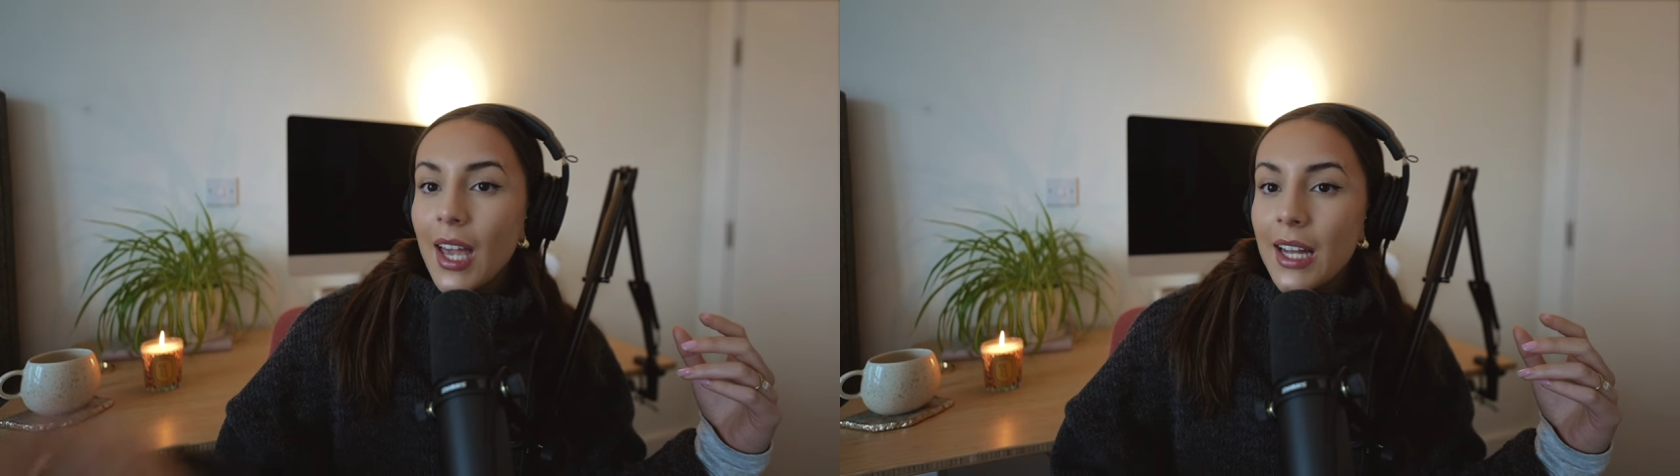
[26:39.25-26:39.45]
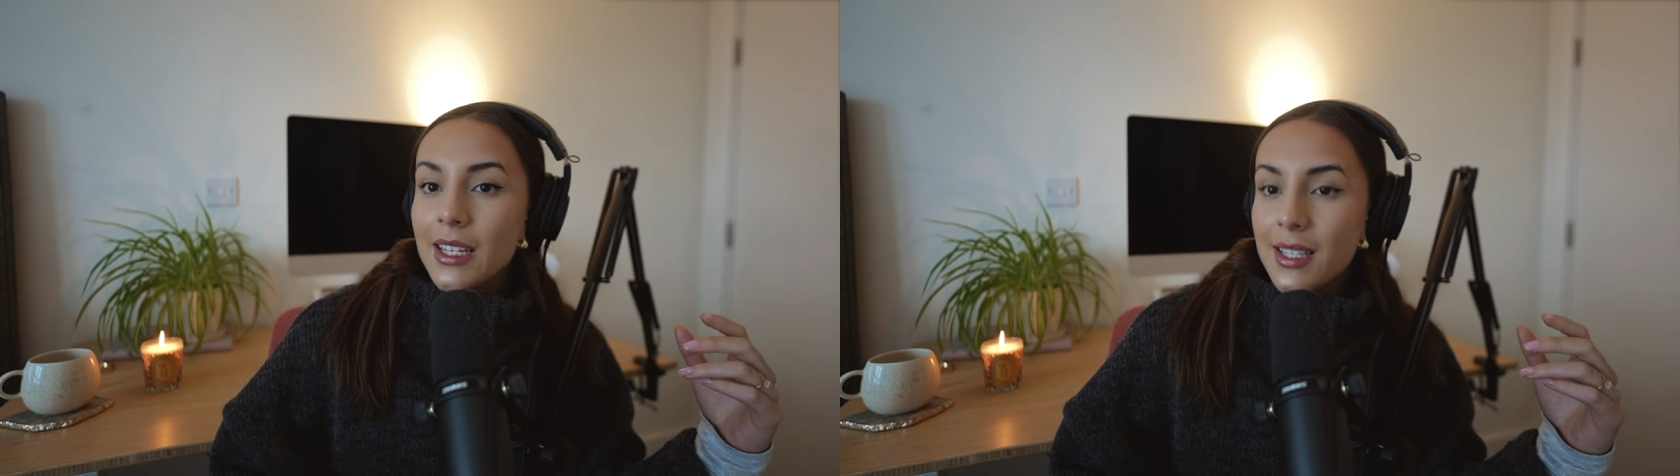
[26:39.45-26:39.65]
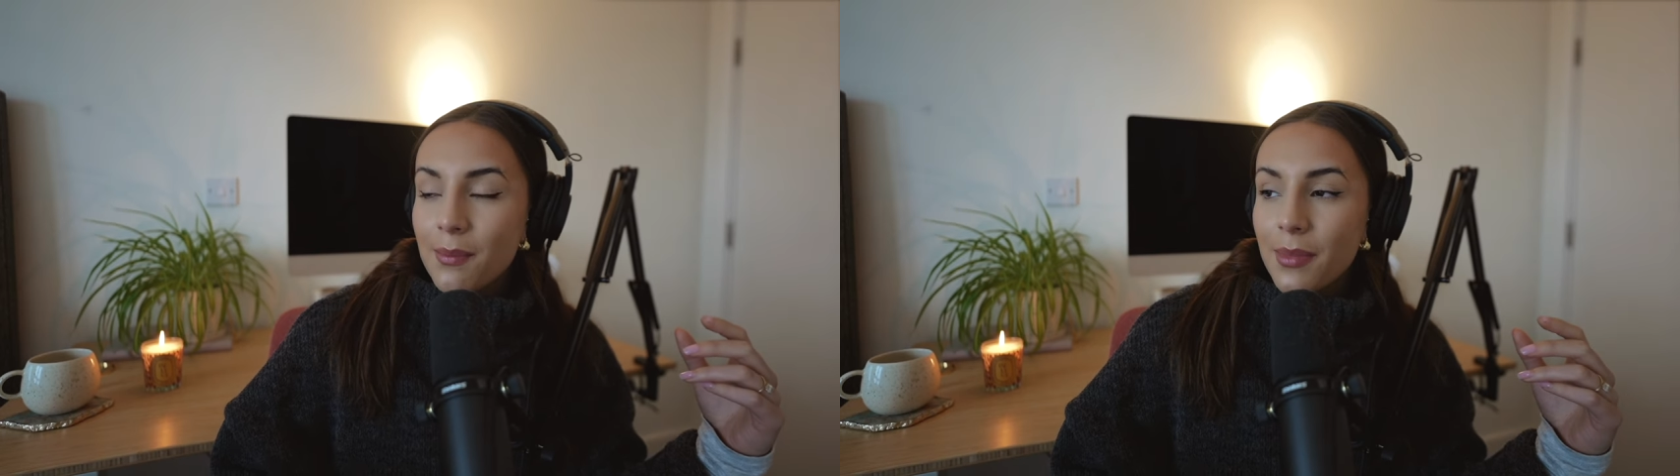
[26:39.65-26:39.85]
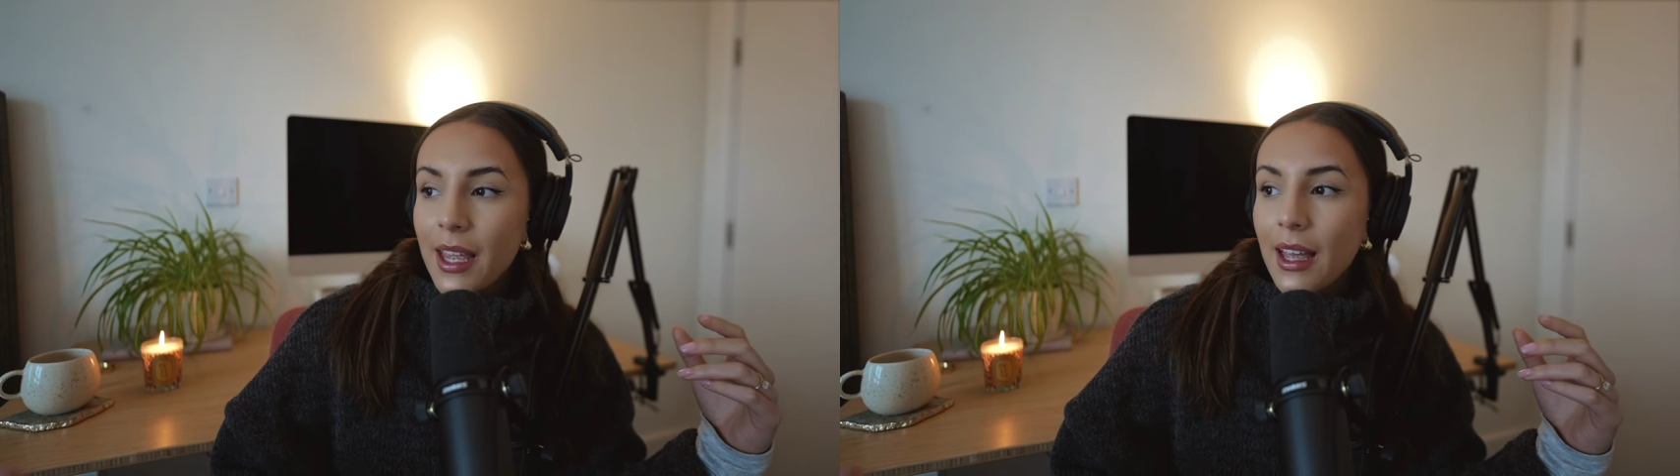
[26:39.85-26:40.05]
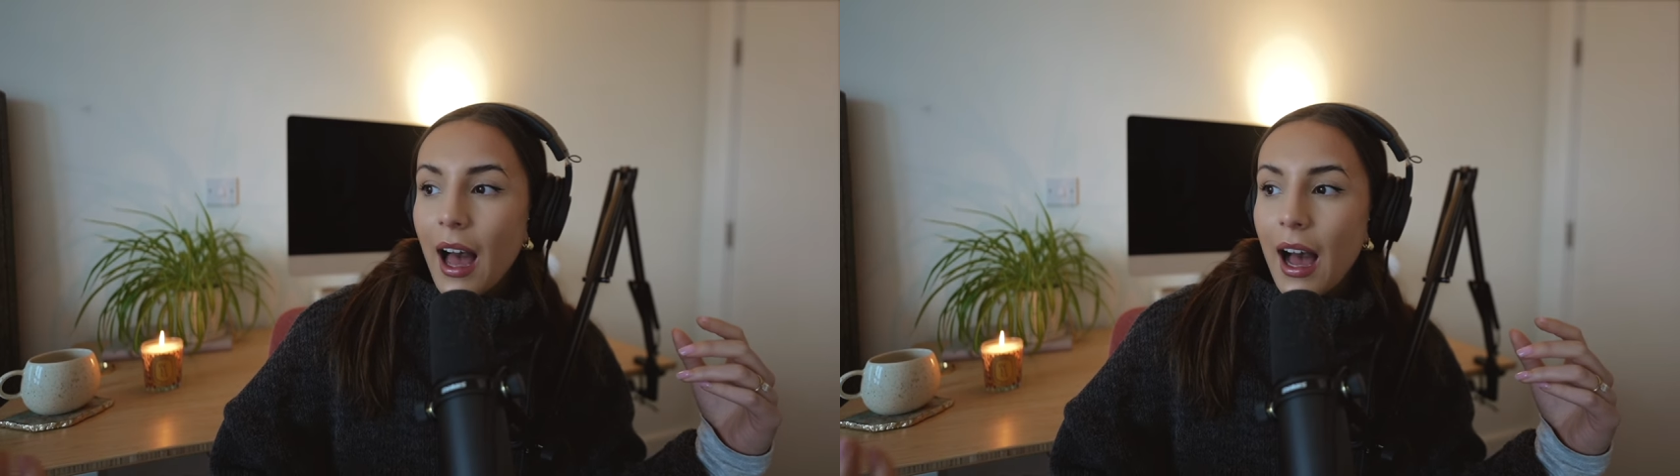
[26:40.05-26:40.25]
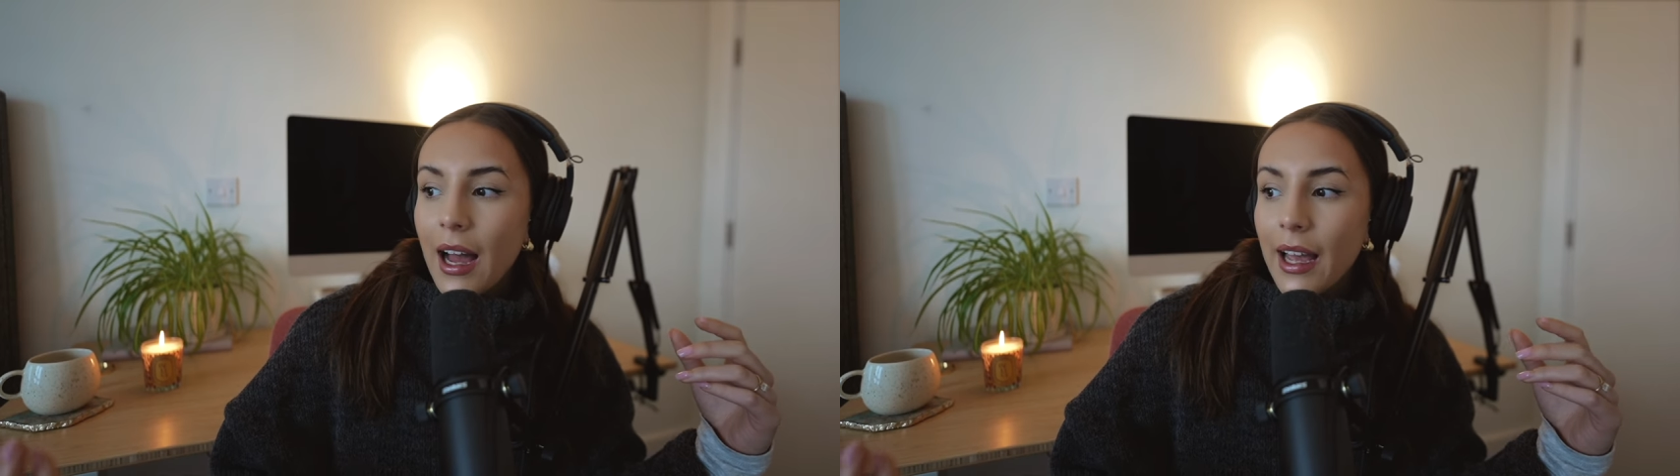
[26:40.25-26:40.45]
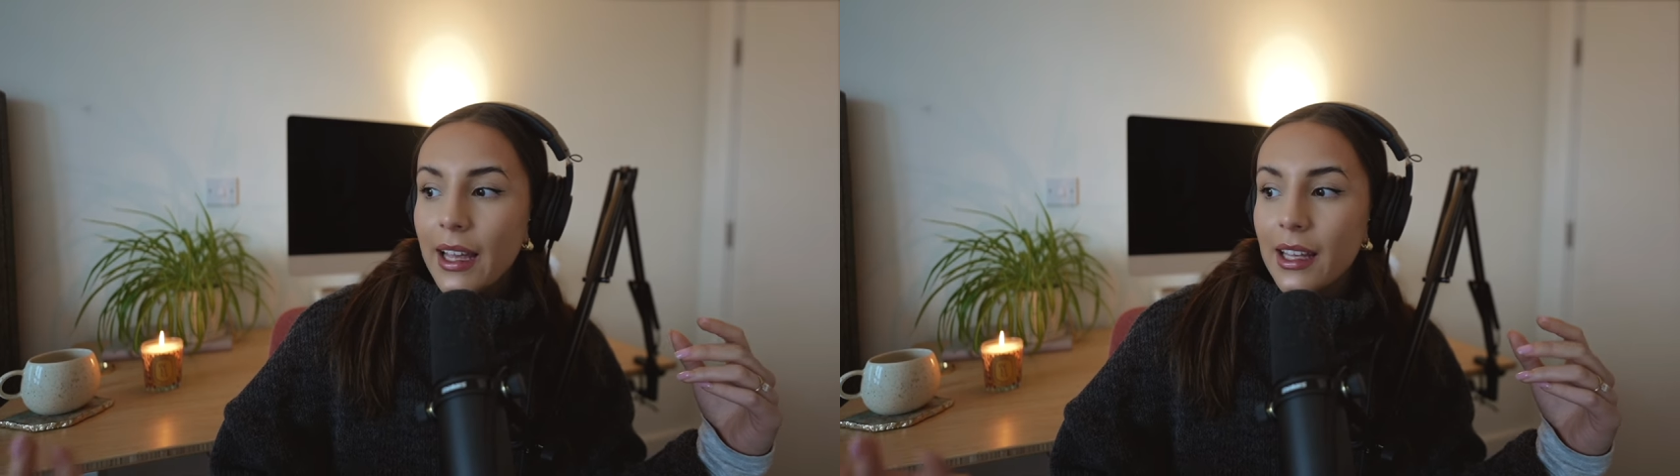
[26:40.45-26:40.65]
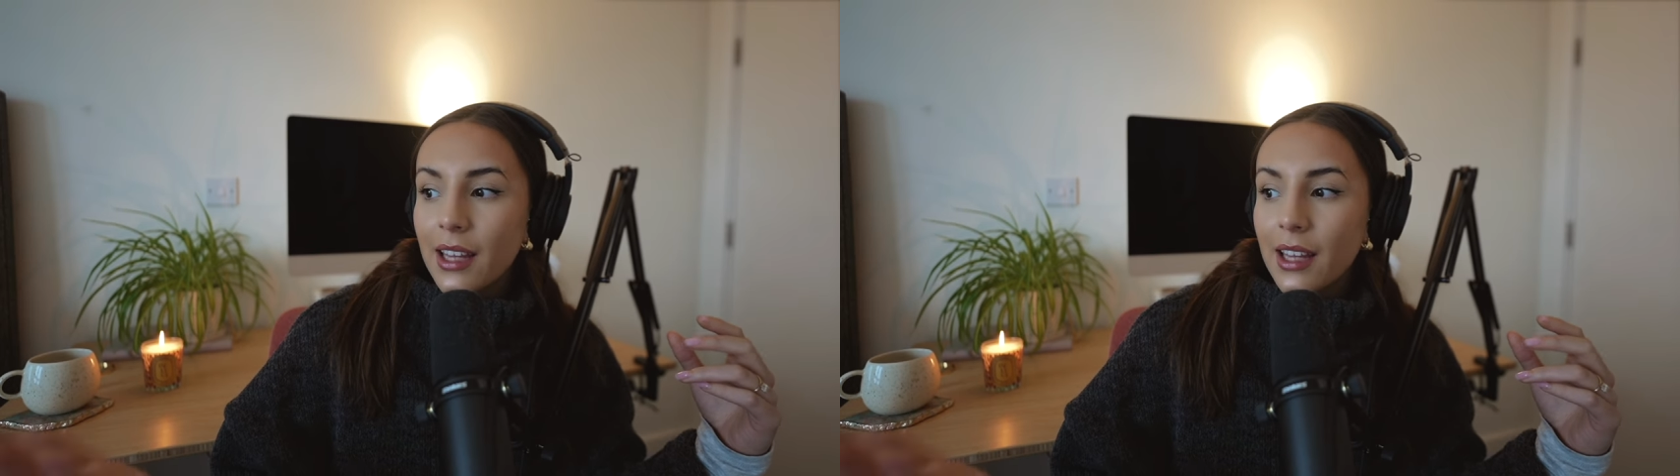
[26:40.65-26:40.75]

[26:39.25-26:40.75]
and it's something I